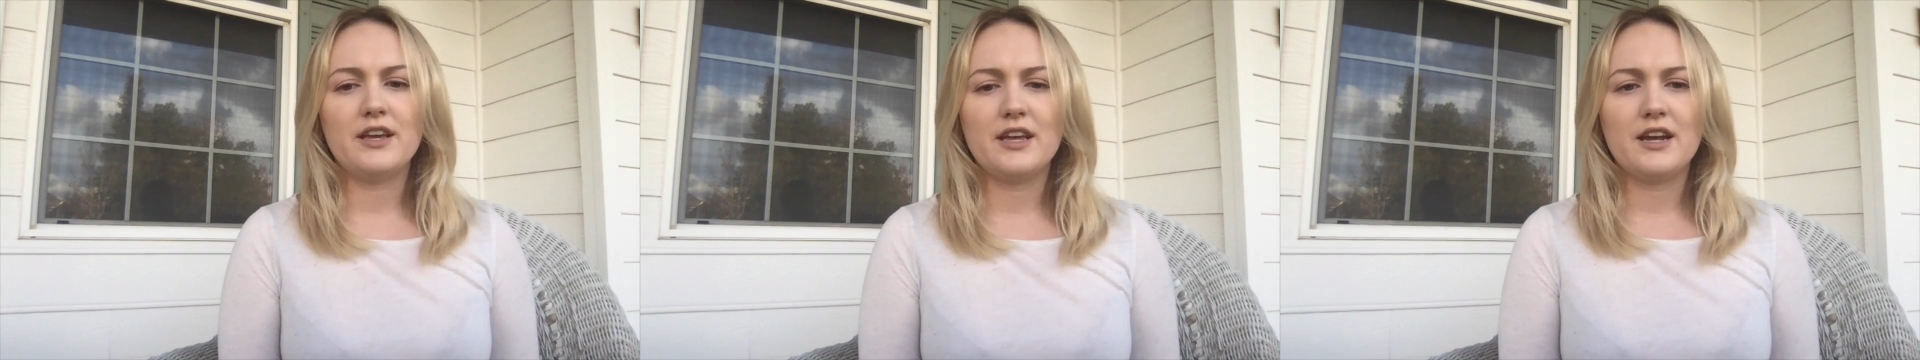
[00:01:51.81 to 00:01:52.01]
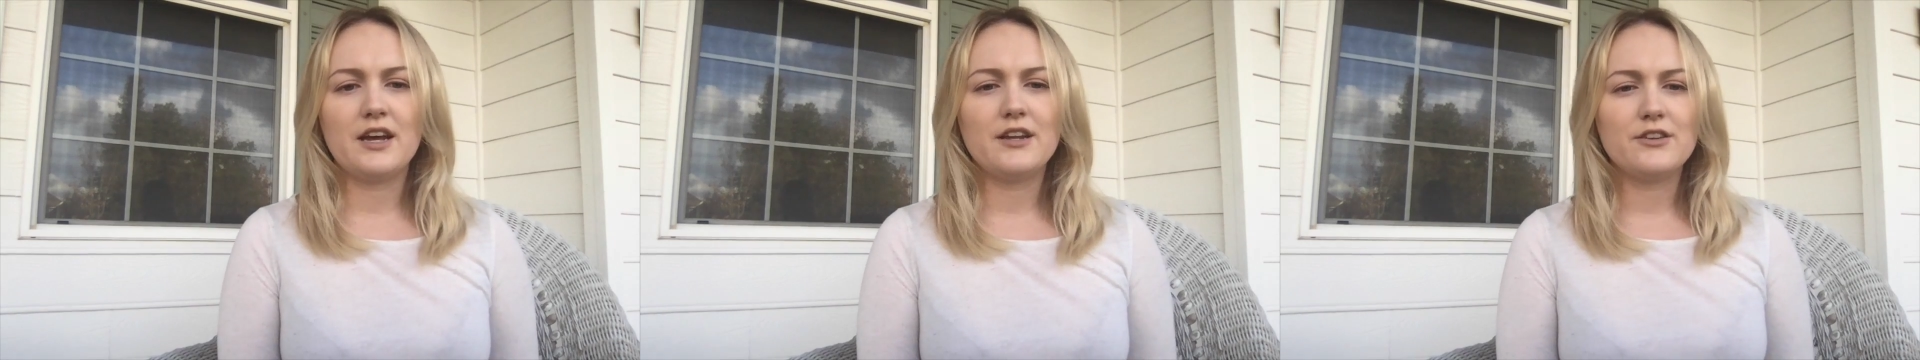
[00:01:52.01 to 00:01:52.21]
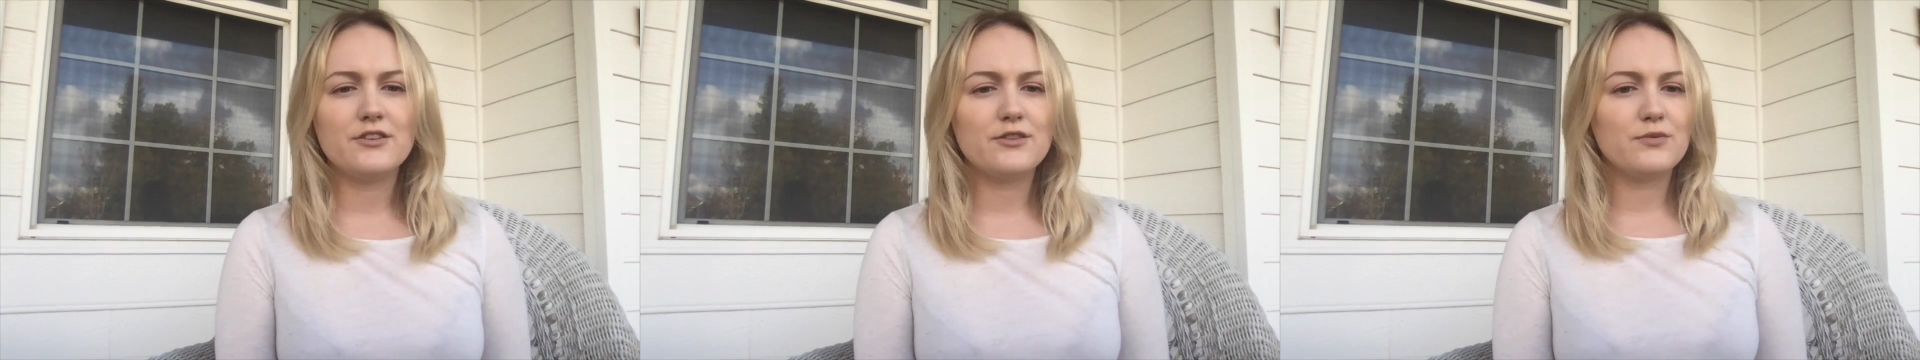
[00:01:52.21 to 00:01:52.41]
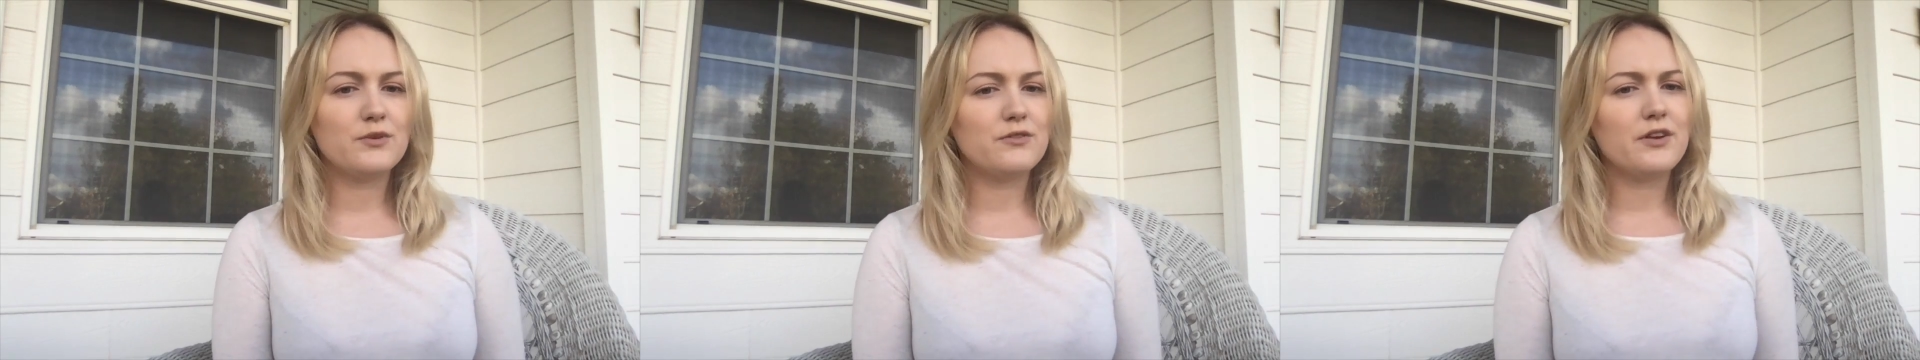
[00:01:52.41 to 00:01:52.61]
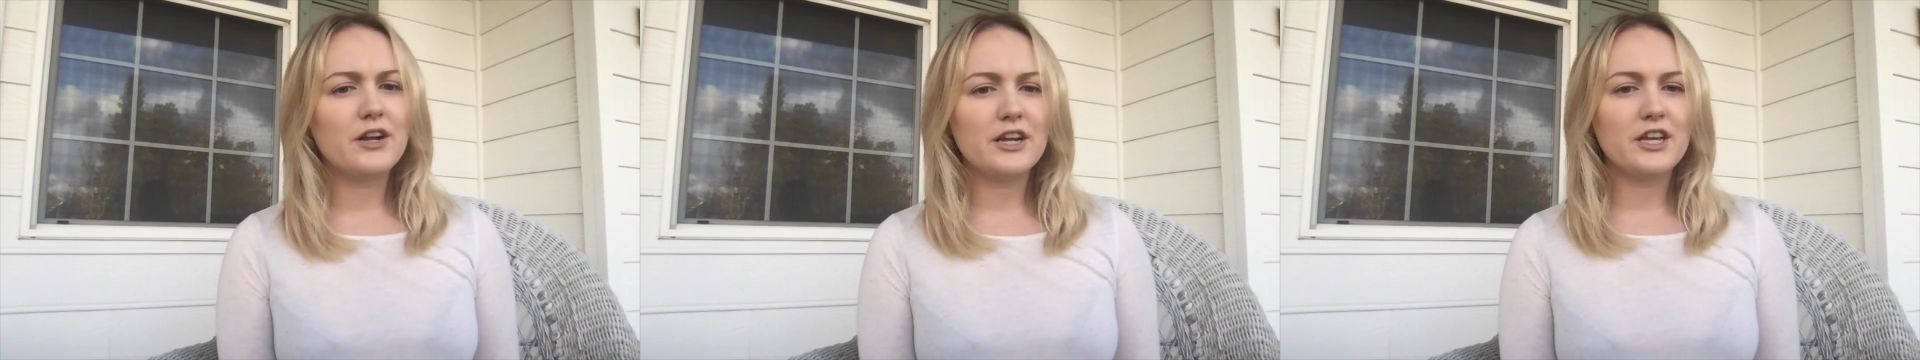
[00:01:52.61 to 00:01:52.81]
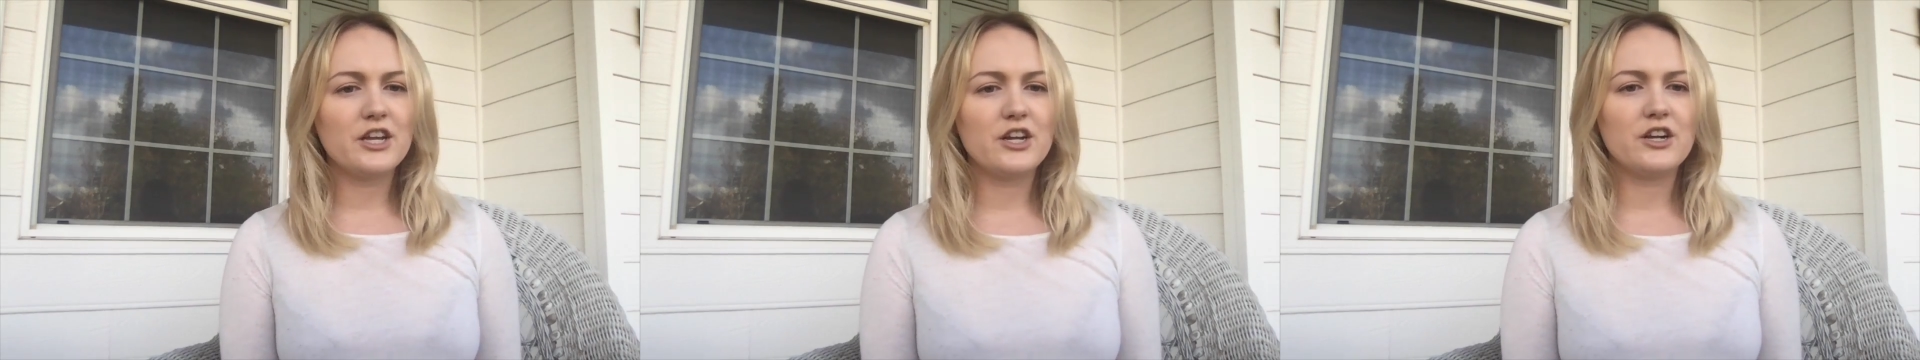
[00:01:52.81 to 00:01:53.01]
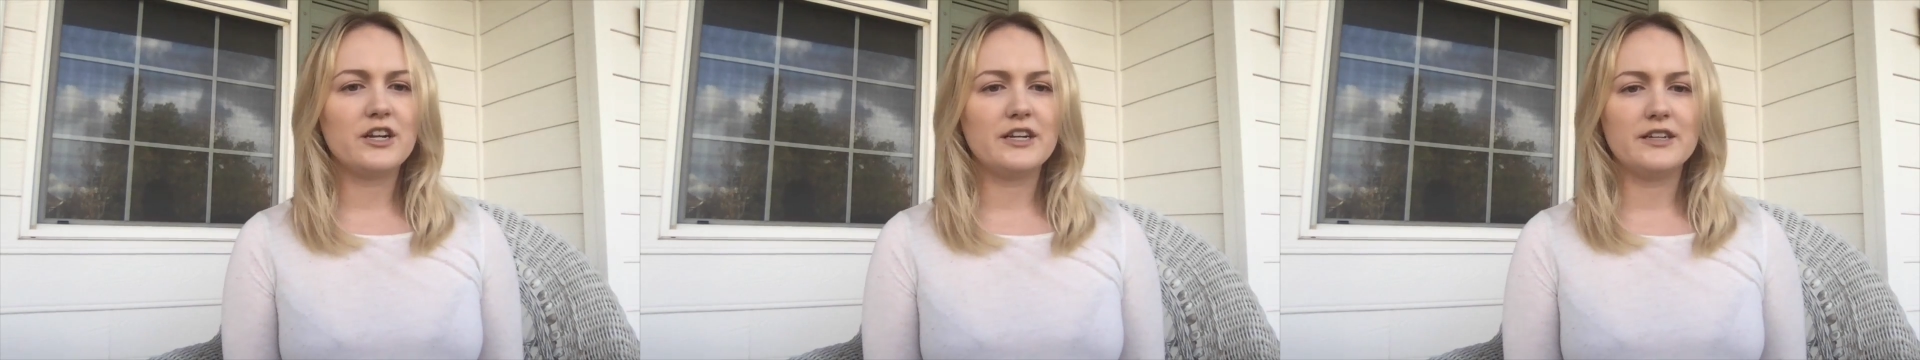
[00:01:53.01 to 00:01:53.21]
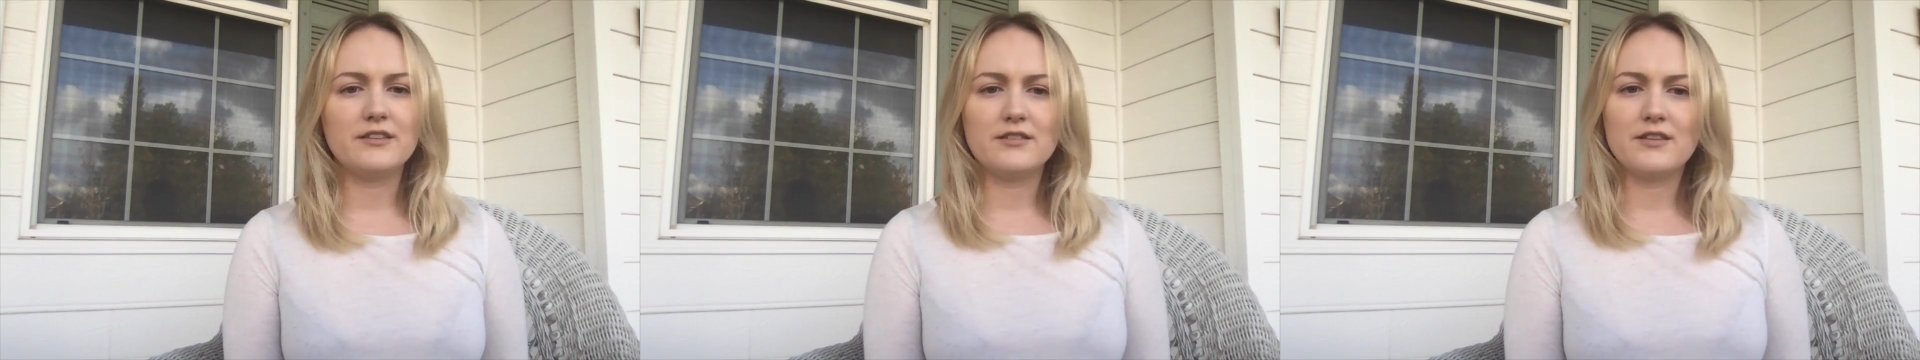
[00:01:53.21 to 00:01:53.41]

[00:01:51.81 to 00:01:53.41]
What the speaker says: and I just was very curious